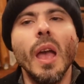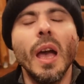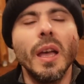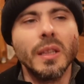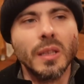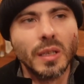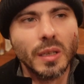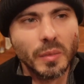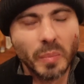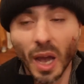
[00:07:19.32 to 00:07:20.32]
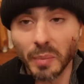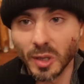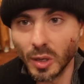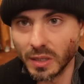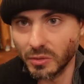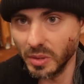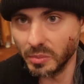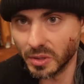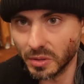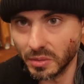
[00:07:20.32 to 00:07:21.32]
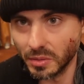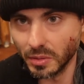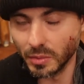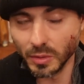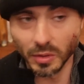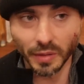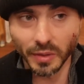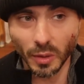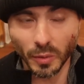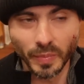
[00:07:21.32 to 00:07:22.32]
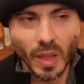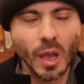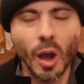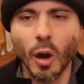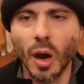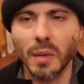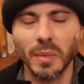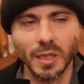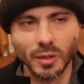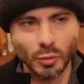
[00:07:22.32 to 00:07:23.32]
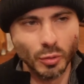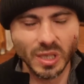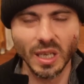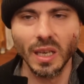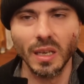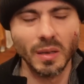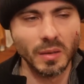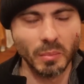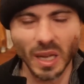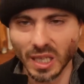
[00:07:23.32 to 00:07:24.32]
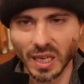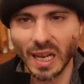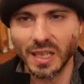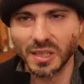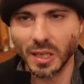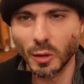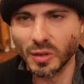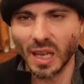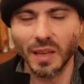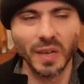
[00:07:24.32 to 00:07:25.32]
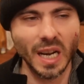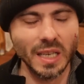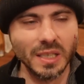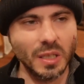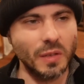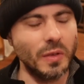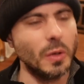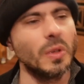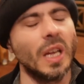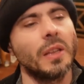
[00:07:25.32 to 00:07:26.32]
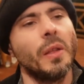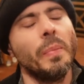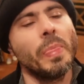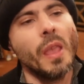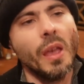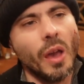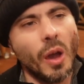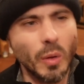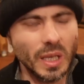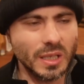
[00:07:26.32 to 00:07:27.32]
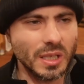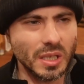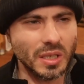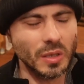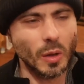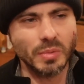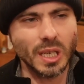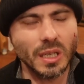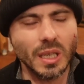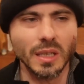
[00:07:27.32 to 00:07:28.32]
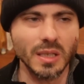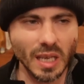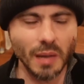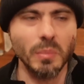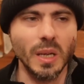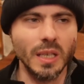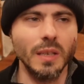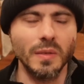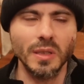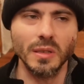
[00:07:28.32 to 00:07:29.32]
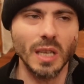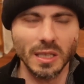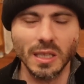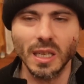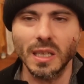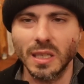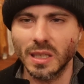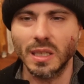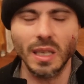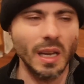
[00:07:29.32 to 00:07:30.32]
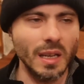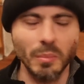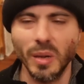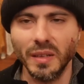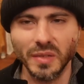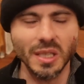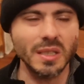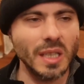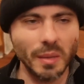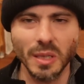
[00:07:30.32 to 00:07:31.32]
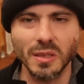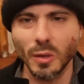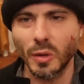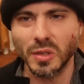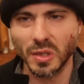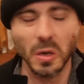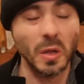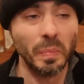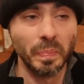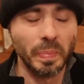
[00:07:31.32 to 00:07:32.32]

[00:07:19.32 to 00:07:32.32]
and perhaps collect dreams. You never know. Or I may choose a materialistic or naive realistic view that, this is an object that some believed, a belief system, and so on and so